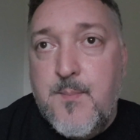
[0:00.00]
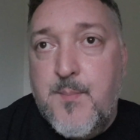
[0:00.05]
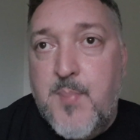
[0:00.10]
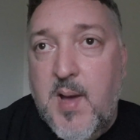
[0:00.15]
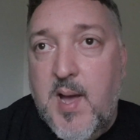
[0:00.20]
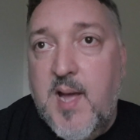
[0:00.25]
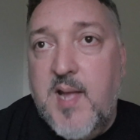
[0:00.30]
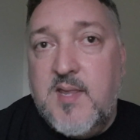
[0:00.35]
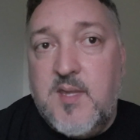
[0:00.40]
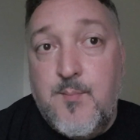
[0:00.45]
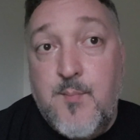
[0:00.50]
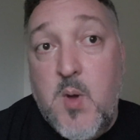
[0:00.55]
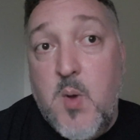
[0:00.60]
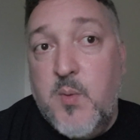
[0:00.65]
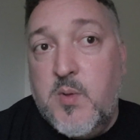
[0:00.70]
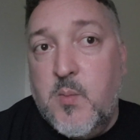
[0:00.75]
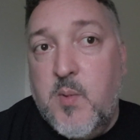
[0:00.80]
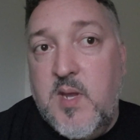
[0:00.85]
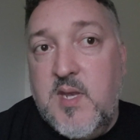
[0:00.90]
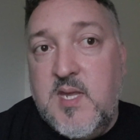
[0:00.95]
But at the
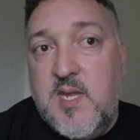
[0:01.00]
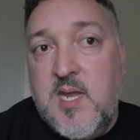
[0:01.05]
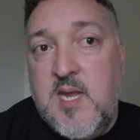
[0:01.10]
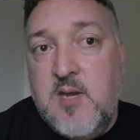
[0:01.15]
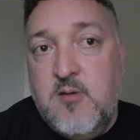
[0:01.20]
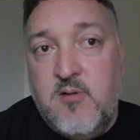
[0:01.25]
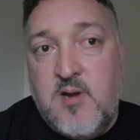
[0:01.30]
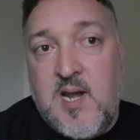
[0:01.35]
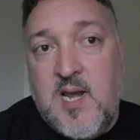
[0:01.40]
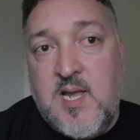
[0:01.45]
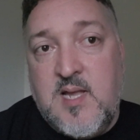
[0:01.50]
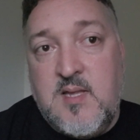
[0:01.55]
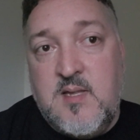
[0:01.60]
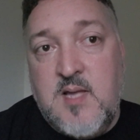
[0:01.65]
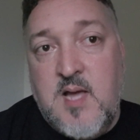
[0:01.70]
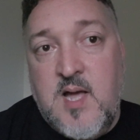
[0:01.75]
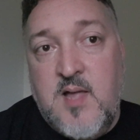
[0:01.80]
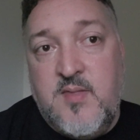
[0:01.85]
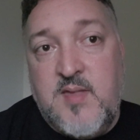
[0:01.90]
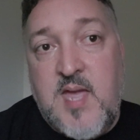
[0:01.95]
moment, the way the
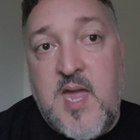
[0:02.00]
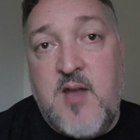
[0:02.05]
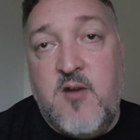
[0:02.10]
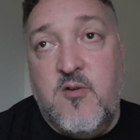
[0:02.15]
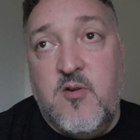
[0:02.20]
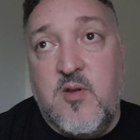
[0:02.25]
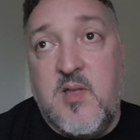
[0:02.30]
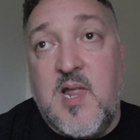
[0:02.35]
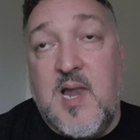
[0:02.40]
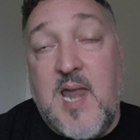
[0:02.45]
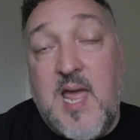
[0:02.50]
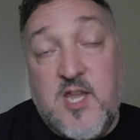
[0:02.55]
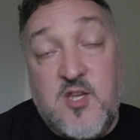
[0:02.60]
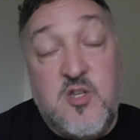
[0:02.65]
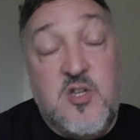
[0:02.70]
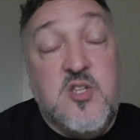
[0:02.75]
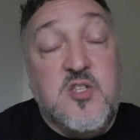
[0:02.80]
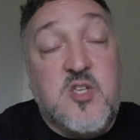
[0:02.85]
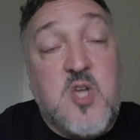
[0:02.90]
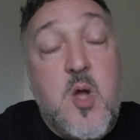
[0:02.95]
Hero
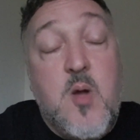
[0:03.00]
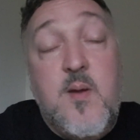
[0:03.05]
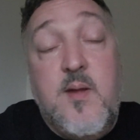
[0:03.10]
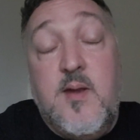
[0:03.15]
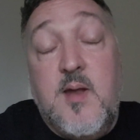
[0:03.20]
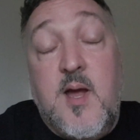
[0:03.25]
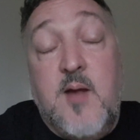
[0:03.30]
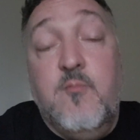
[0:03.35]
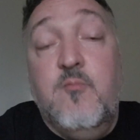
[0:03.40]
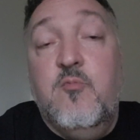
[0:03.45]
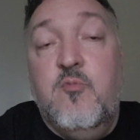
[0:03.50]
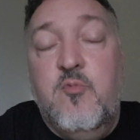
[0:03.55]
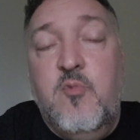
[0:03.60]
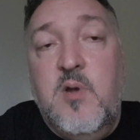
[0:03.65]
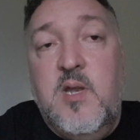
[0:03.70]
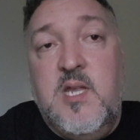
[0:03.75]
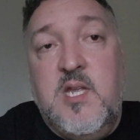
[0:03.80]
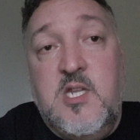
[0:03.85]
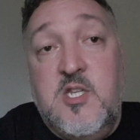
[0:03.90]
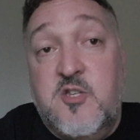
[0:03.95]
Collection is going, I'm
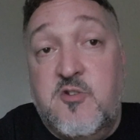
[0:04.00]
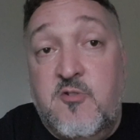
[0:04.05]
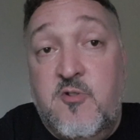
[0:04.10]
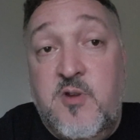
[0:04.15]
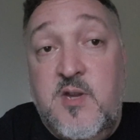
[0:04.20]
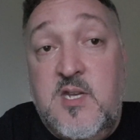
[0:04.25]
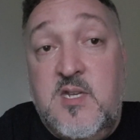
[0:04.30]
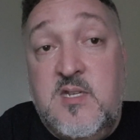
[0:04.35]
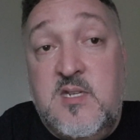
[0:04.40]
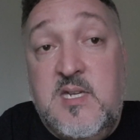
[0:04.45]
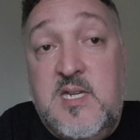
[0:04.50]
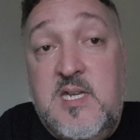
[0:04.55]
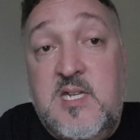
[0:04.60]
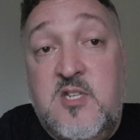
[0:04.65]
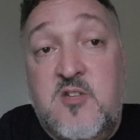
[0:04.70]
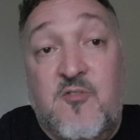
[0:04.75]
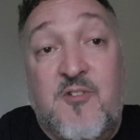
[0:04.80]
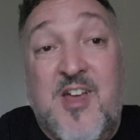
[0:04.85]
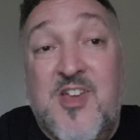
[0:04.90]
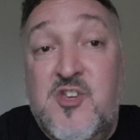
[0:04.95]
really enjoying the
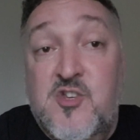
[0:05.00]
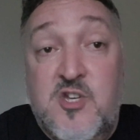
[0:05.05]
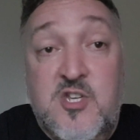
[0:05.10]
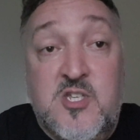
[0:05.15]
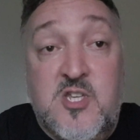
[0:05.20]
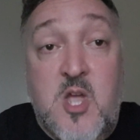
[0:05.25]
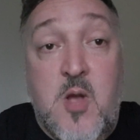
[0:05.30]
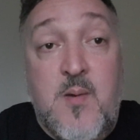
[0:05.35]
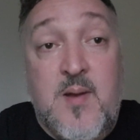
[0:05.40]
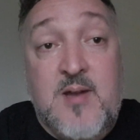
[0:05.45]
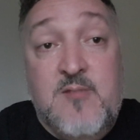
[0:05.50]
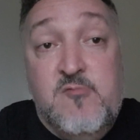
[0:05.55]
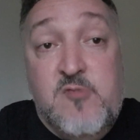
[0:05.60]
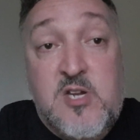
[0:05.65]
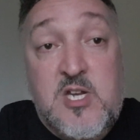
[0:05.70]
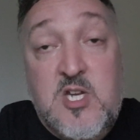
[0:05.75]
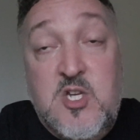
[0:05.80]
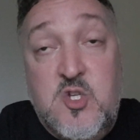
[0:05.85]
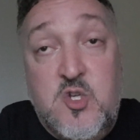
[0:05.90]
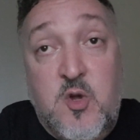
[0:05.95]
direction it's going. I'm
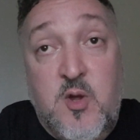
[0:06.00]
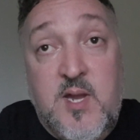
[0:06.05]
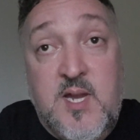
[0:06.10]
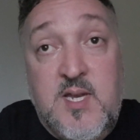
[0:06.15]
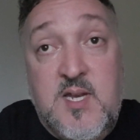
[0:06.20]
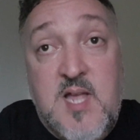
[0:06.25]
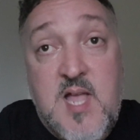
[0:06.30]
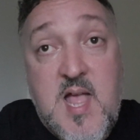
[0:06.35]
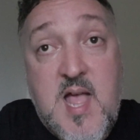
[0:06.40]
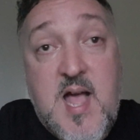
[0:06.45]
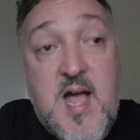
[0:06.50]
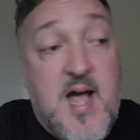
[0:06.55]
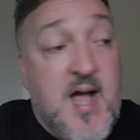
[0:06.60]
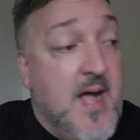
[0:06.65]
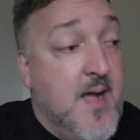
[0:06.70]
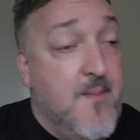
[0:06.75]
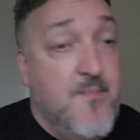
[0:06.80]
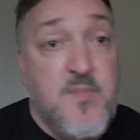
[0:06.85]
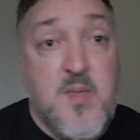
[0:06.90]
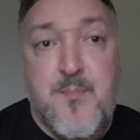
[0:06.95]
really enjoying
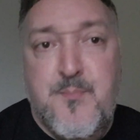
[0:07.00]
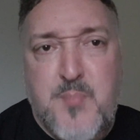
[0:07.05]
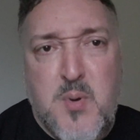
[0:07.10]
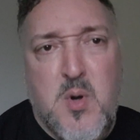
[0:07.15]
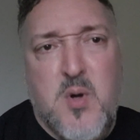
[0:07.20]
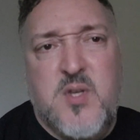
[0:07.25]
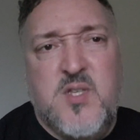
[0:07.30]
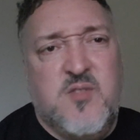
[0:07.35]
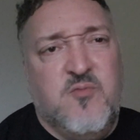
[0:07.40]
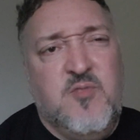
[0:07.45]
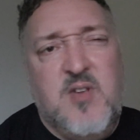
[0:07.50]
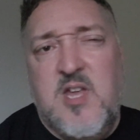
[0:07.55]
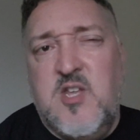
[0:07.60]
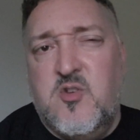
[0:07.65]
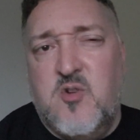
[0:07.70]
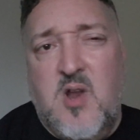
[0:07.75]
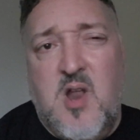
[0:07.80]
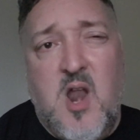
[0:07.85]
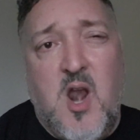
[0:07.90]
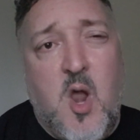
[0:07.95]
the books. I'm really
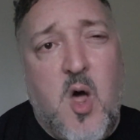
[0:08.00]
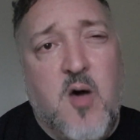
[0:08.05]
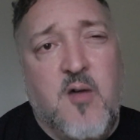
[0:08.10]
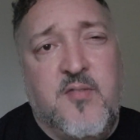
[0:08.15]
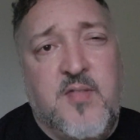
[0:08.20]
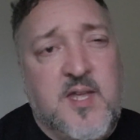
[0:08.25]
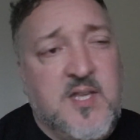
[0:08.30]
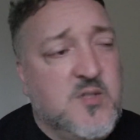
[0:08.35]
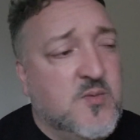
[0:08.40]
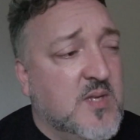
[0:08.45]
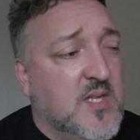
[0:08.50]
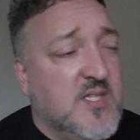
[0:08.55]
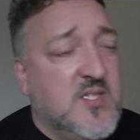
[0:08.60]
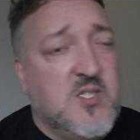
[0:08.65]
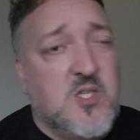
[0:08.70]
enjoying a lot of things with it.